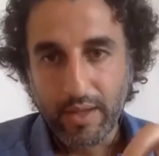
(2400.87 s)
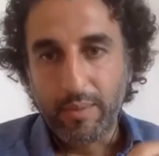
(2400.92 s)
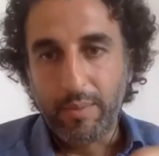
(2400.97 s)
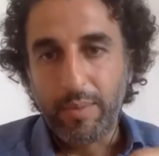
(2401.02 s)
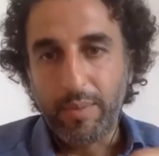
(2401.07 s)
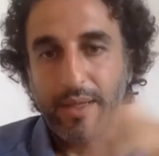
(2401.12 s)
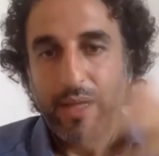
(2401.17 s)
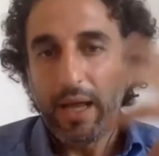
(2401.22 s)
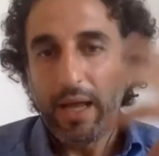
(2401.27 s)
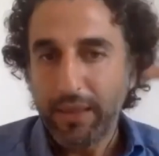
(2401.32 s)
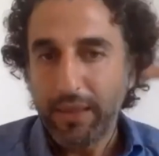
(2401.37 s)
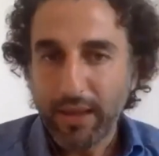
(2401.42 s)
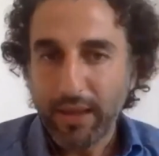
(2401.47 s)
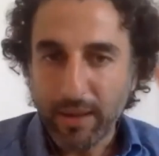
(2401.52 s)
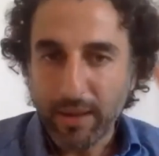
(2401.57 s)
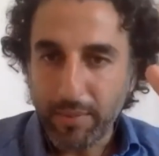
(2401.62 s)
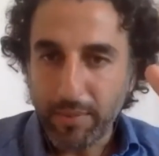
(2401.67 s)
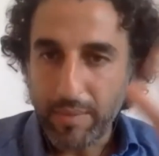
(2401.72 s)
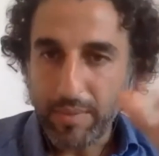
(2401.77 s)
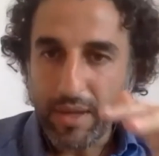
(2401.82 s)
But I think
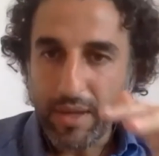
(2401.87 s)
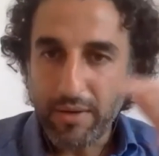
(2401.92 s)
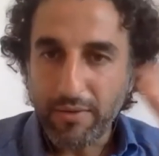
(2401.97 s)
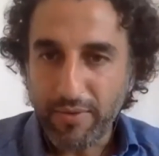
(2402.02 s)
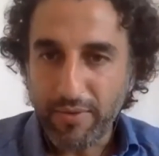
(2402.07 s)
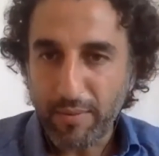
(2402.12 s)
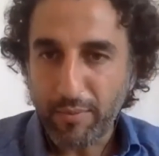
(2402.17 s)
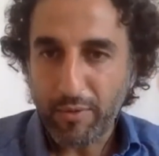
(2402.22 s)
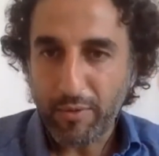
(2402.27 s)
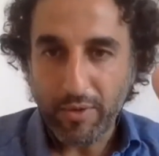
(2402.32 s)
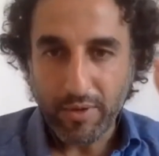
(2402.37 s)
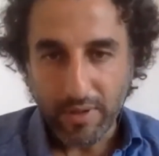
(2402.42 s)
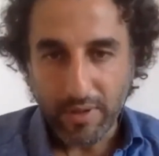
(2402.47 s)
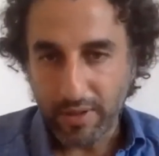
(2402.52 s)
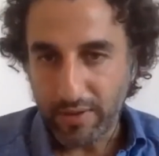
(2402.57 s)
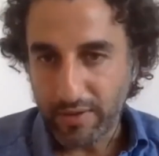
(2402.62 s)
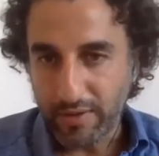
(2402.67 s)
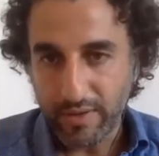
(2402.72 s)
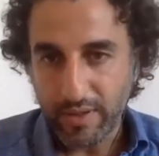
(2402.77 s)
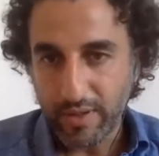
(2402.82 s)
it may be ephemeral.
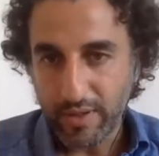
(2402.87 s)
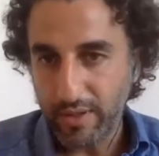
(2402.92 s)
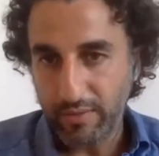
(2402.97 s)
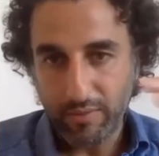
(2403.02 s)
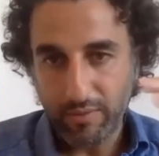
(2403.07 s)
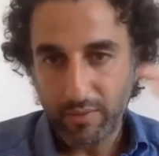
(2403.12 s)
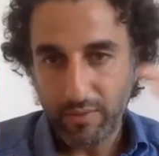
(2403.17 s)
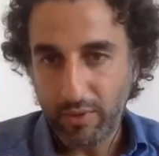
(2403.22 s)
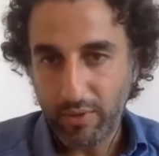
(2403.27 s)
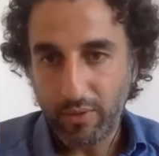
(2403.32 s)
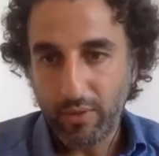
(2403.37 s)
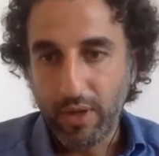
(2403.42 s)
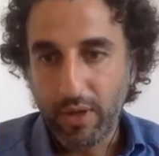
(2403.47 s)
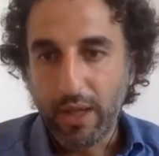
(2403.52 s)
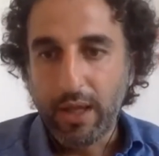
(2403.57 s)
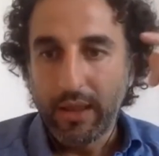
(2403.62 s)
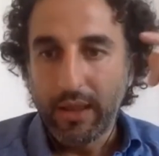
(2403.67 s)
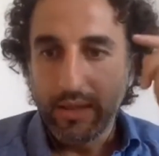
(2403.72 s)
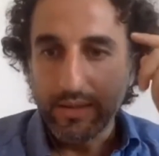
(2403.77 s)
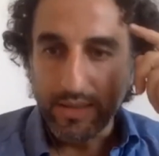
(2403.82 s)
It's,
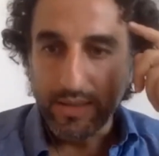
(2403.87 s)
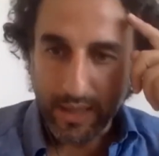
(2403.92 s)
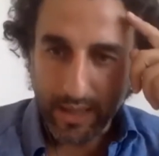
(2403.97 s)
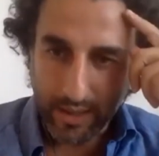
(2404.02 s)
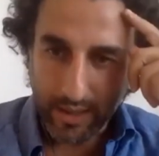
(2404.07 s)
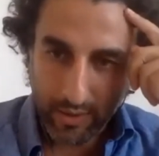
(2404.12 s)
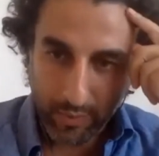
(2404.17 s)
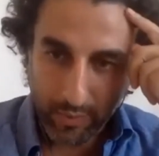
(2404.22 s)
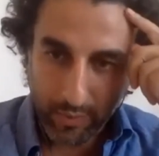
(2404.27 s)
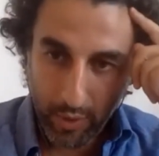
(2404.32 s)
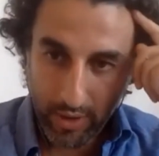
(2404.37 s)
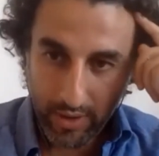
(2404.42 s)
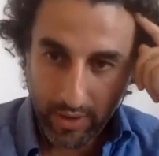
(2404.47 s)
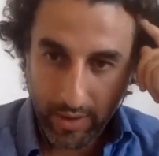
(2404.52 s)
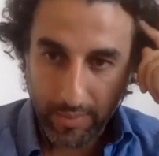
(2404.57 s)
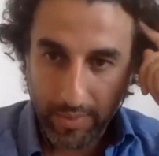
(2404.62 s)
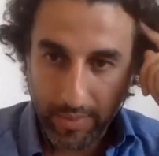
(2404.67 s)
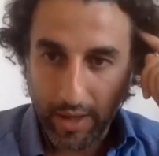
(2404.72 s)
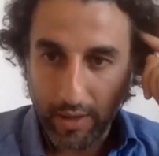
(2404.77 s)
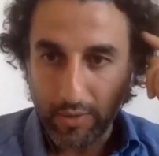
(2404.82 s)
the second point
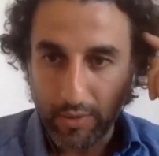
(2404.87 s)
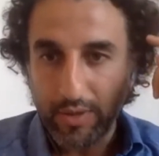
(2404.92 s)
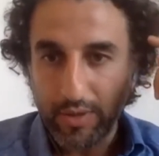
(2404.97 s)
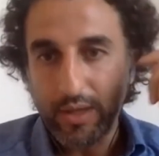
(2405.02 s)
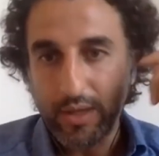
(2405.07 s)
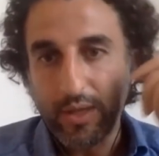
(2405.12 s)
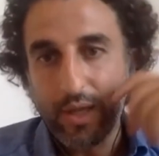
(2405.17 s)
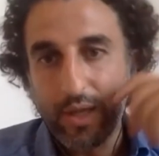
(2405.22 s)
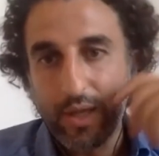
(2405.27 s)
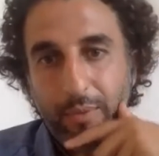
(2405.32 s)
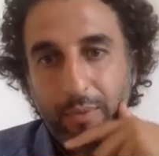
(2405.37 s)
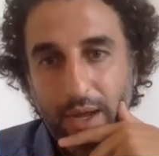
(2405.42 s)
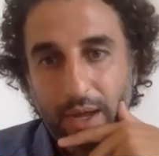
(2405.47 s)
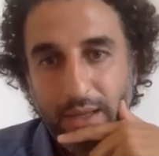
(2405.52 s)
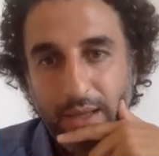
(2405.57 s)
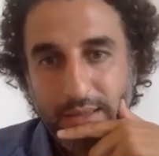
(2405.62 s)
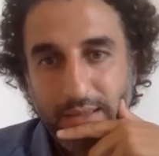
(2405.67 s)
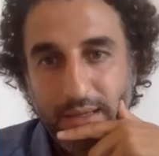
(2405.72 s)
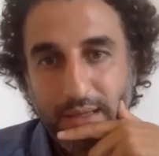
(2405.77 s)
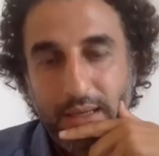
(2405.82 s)
about the
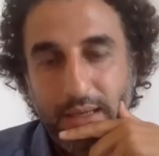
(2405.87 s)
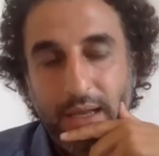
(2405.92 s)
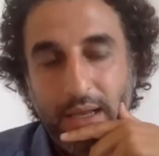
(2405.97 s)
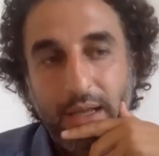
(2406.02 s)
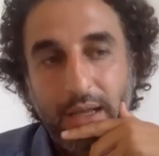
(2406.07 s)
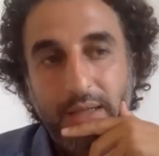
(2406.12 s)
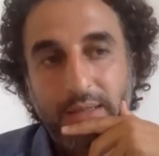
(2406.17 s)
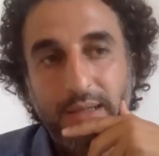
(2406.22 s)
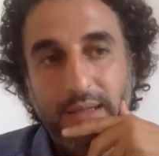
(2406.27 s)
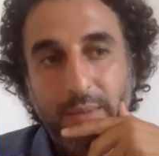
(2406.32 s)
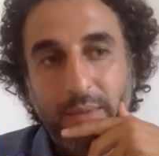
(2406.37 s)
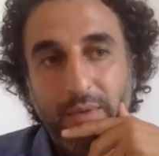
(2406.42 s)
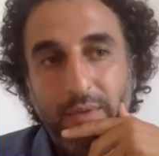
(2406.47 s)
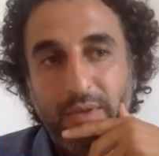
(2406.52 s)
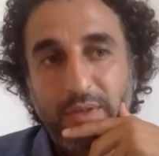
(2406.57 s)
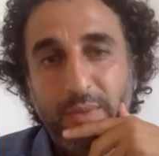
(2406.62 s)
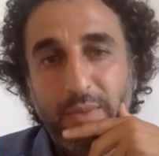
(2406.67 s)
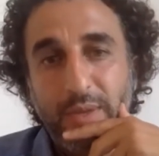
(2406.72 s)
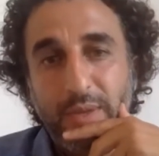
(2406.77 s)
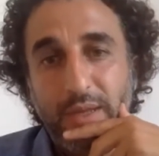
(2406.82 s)
uprising, some of
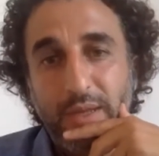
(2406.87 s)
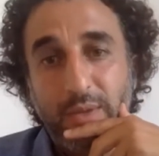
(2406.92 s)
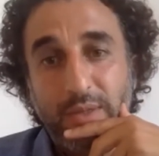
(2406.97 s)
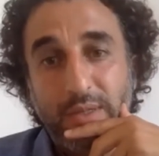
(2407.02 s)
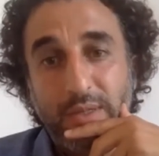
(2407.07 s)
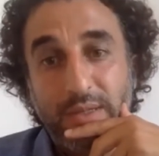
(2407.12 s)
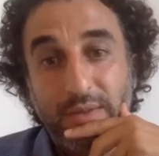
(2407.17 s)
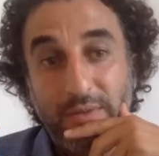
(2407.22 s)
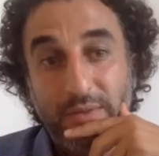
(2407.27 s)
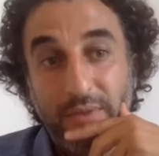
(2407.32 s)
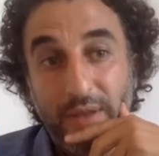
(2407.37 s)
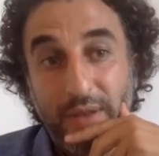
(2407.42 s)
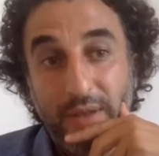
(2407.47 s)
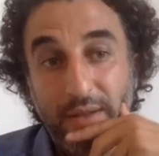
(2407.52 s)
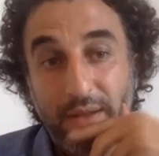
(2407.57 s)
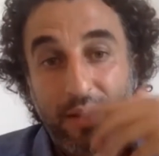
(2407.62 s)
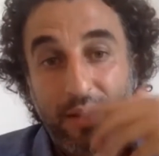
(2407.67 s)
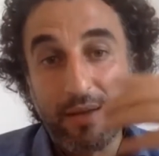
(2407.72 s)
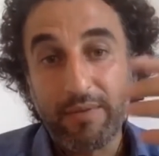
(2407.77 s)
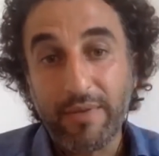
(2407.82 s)
this money was
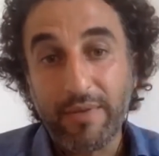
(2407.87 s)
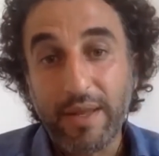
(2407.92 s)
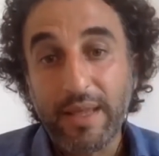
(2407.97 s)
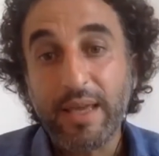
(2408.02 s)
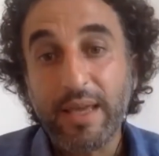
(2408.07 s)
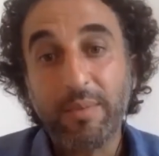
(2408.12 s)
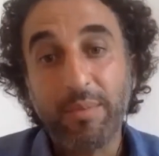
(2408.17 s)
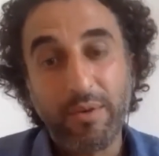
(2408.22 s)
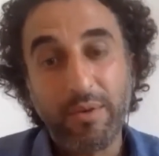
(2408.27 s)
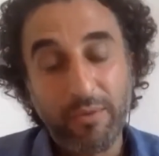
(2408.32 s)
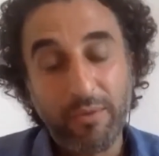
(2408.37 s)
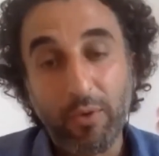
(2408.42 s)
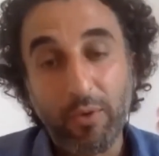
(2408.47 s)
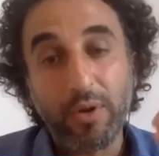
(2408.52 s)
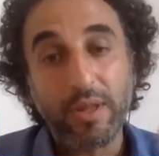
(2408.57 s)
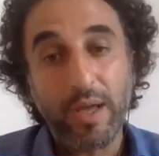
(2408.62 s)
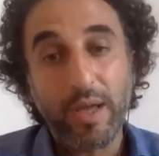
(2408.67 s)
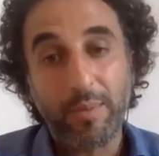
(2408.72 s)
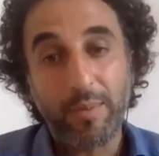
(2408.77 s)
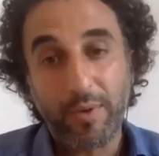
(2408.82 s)
fleeing
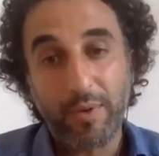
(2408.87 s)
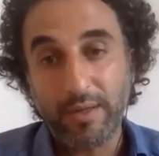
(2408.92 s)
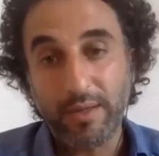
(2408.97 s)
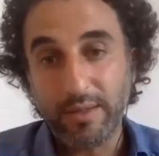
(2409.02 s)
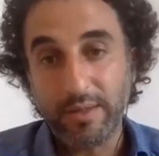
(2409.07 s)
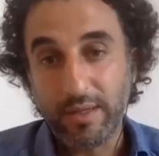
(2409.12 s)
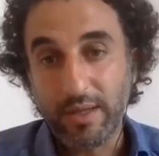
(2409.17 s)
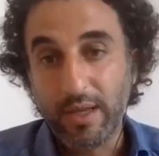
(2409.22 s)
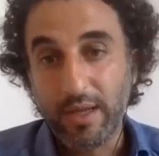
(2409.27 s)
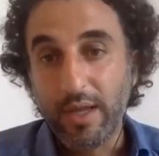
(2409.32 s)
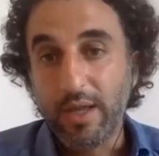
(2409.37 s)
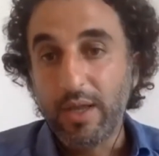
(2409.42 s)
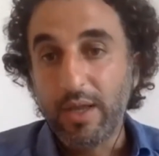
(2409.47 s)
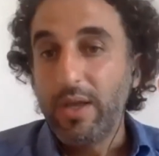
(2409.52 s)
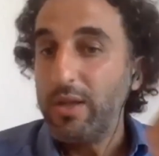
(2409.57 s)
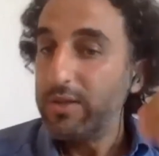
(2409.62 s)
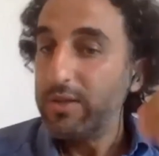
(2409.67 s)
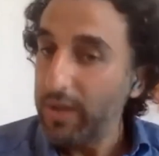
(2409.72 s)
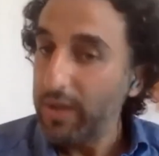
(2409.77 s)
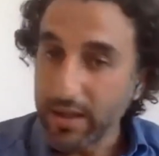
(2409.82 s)
before the uprising.
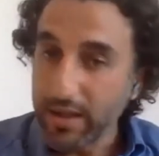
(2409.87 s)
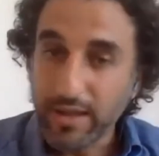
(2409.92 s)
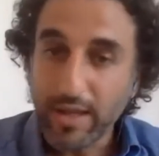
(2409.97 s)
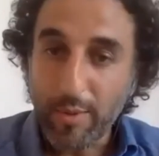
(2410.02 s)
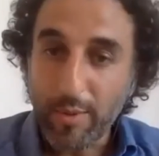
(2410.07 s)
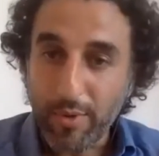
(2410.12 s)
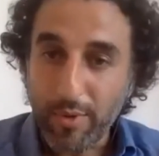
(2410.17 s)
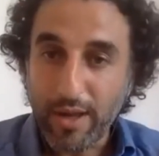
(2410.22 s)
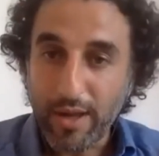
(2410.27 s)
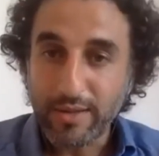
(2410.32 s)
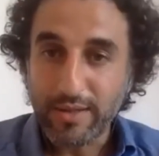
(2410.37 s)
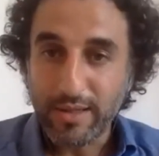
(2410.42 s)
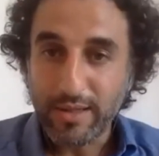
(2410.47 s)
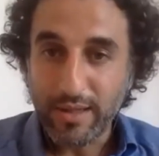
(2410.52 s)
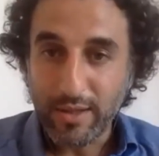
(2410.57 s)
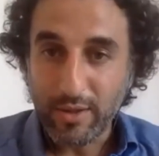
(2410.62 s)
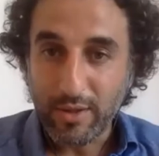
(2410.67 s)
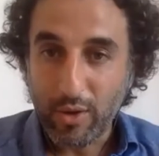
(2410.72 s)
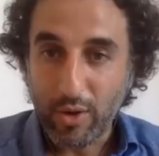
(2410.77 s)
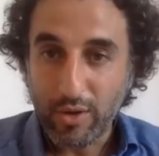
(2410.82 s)
It's not the uprising
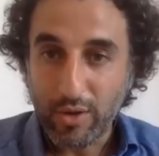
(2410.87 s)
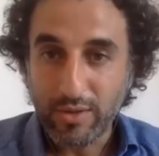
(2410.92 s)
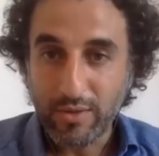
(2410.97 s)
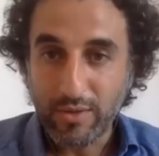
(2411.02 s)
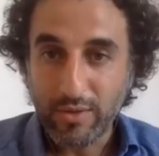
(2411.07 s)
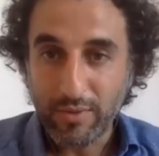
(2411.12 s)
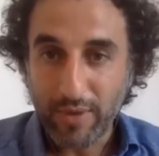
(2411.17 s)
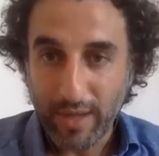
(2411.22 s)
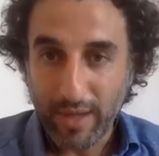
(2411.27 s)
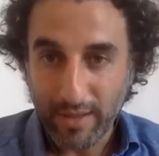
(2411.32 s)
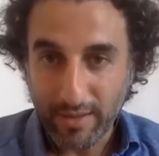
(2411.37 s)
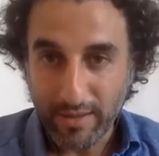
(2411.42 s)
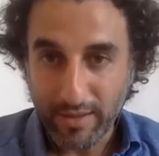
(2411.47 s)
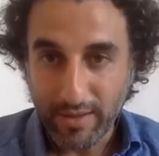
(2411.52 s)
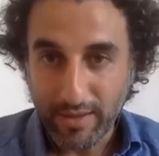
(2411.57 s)
that caused the flight.